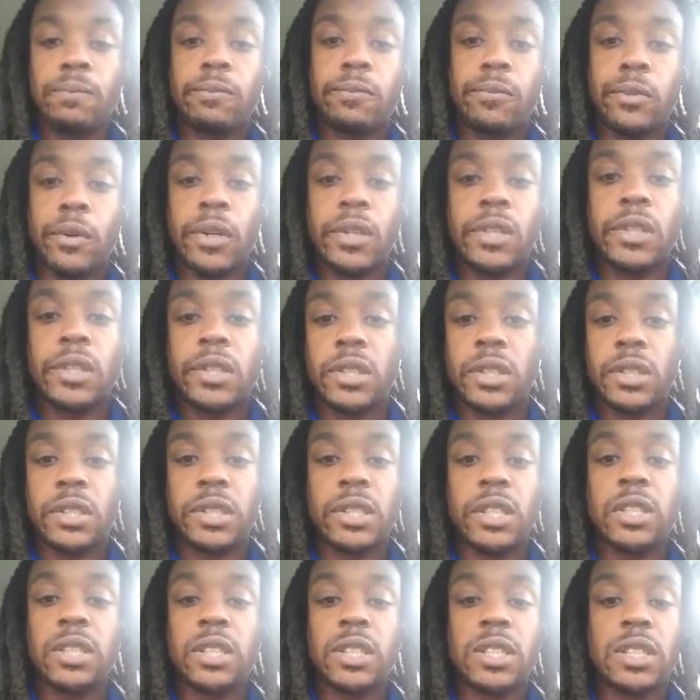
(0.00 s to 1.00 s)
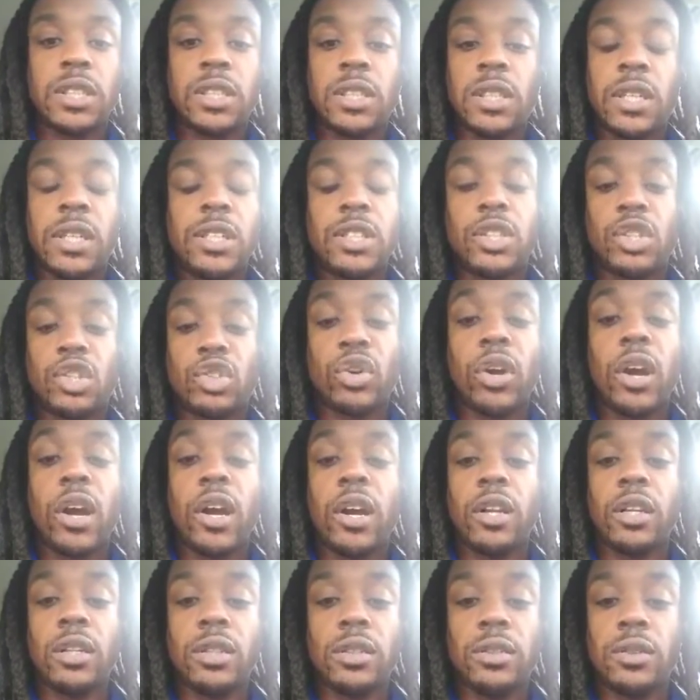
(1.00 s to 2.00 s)
for his sentences and his
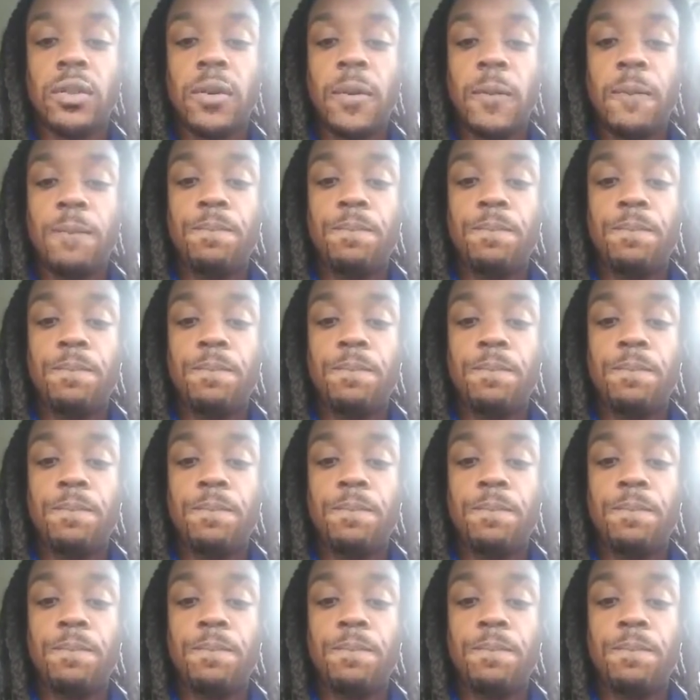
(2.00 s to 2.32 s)
trial. And